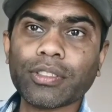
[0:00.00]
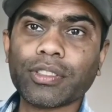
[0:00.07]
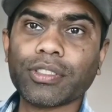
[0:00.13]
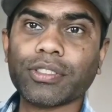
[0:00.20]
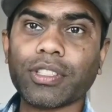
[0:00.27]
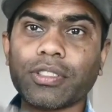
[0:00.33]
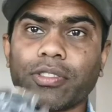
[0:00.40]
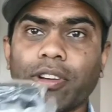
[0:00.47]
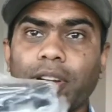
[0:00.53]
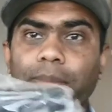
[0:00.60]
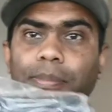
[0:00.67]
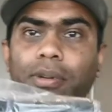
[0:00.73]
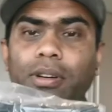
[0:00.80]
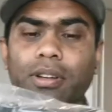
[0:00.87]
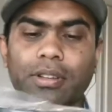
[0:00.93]
this is the
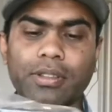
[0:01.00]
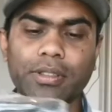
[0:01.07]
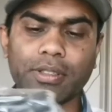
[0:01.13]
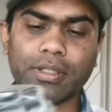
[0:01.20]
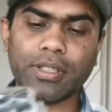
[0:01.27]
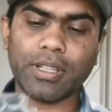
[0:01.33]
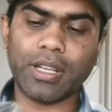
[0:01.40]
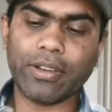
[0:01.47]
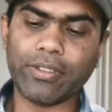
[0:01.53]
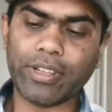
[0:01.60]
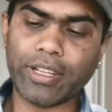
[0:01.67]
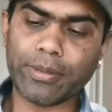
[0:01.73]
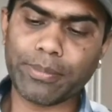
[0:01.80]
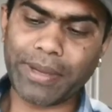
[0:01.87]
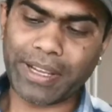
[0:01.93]
tripod I
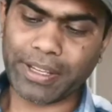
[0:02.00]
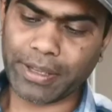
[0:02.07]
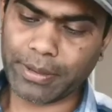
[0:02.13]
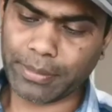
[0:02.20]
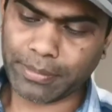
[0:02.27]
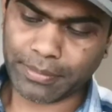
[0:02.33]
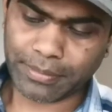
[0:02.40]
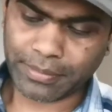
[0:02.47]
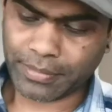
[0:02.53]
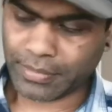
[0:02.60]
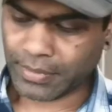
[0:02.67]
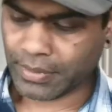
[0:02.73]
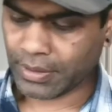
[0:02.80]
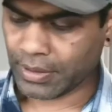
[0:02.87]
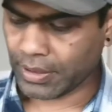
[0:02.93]
will unpack him
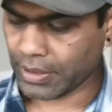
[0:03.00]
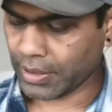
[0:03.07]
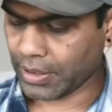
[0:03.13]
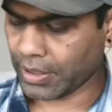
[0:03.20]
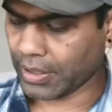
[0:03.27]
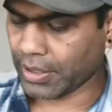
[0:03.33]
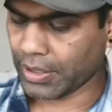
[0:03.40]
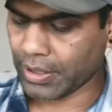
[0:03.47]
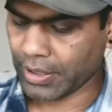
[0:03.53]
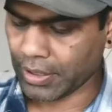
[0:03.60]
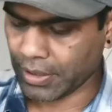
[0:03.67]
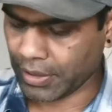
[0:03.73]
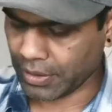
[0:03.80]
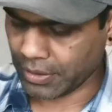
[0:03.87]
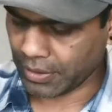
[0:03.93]

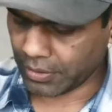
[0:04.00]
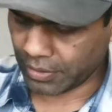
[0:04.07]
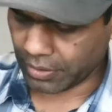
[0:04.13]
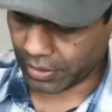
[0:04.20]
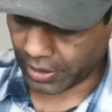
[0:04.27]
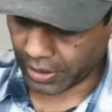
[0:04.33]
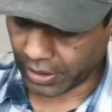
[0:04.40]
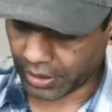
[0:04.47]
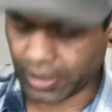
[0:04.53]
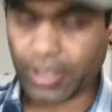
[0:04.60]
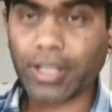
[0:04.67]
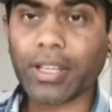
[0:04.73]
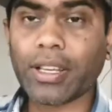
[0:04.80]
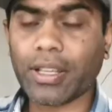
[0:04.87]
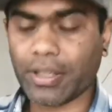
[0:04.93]
and okay
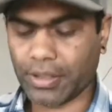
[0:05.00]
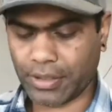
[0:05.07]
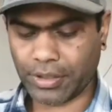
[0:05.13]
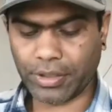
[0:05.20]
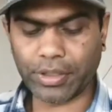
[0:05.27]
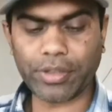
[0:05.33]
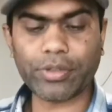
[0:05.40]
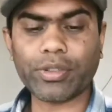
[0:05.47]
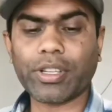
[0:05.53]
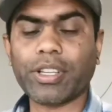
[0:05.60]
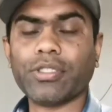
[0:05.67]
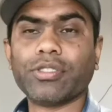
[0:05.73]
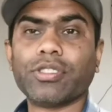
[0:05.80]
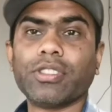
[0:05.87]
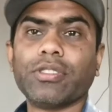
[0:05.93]
here you
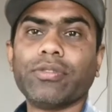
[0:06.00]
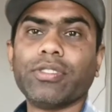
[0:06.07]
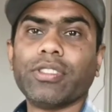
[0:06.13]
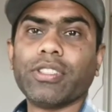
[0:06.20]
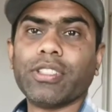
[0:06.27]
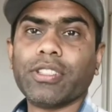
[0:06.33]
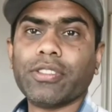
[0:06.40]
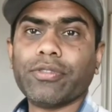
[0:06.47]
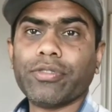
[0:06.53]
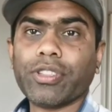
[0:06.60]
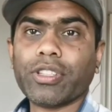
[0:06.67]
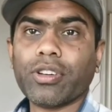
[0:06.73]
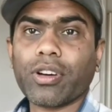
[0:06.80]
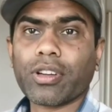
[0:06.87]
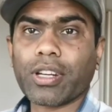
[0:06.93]
can see we
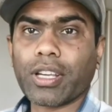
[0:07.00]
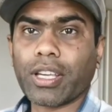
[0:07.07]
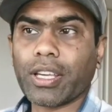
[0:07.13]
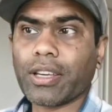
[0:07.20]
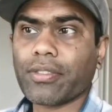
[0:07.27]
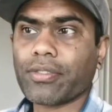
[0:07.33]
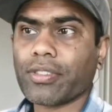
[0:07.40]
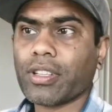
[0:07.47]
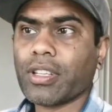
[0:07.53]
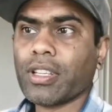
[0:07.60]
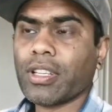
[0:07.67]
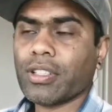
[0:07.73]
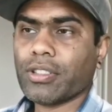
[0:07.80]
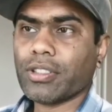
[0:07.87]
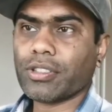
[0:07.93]
we got a gift
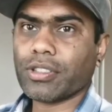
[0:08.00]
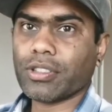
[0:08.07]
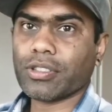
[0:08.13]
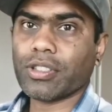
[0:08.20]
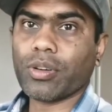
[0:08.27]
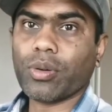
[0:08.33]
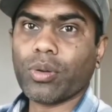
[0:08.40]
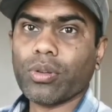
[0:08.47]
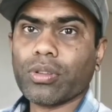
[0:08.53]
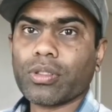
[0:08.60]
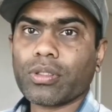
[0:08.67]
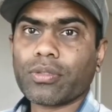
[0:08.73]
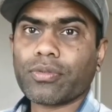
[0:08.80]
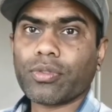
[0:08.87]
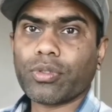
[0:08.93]
this is the
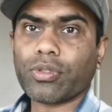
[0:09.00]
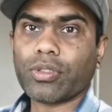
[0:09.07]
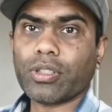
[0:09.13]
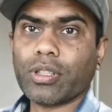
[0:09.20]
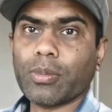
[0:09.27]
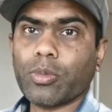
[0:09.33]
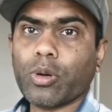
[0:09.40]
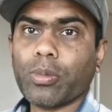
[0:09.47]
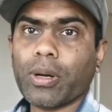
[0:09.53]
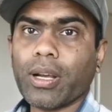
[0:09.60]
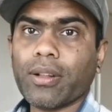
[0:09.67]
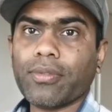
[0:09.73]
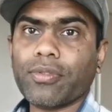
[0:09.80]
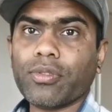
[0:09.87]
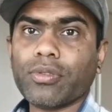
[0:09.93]
holder for a
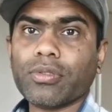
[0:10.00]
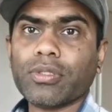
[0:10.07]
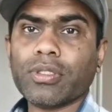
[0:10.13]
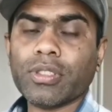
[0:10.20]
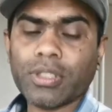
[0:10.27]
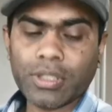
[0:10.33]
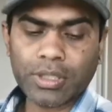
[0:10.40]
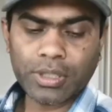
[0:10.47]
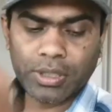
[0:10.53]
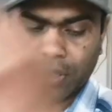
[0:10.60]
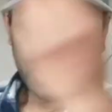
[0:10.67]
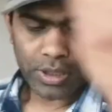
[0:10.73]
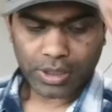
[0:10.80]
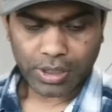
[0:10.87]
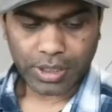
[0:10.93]
mobile phone
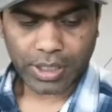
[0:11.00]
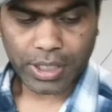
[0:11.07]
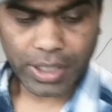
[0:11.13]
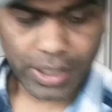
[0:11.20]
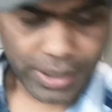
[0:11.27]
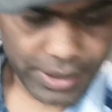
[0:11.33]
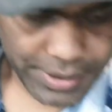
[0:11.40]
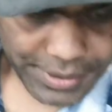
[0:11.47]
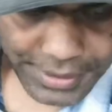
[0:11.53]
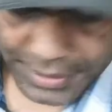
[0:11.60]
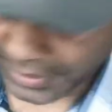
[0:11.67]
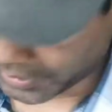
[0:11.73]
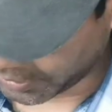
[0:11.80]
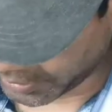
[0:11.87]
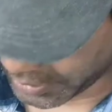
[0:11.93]
and
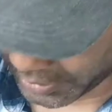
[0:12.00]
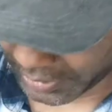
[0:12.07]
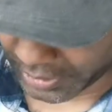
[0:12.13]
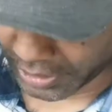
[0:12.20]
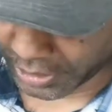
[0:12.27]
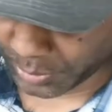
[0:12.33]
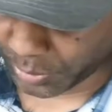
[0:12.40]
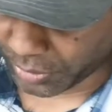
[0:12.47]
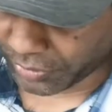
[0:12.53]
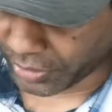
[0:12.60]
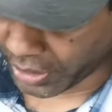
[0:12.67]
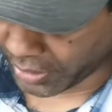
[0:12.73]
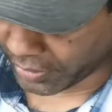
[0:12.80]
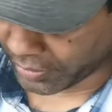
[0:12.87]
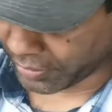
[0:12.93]
uh, let's
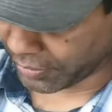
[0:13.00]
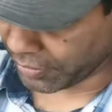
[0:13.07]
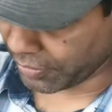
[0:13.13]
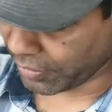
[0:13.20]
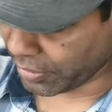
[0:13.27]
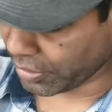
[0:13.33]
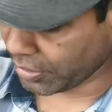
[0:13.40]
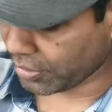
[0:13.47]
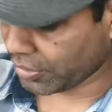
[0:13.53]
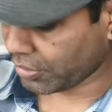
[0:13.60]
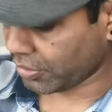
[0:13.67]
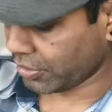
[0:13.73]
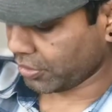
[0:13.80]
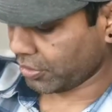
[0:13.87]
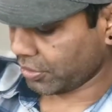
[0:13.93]
move on
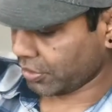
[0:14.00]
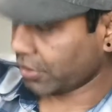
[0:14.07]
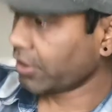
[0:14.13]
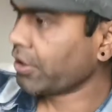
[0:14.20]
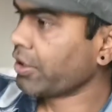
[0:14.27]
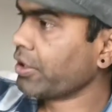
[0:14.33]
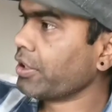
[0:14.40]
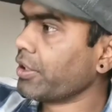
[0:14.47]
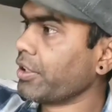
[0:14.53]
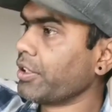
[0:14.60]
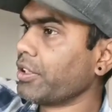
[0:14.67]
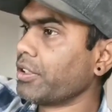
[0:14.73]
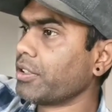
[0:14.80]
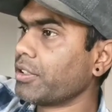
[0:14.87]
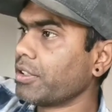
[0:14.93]
further
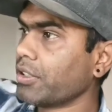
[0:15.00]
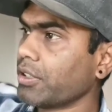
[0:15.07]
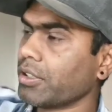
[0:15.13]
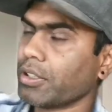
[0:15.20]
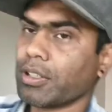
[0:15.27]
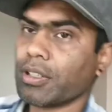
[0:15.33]
here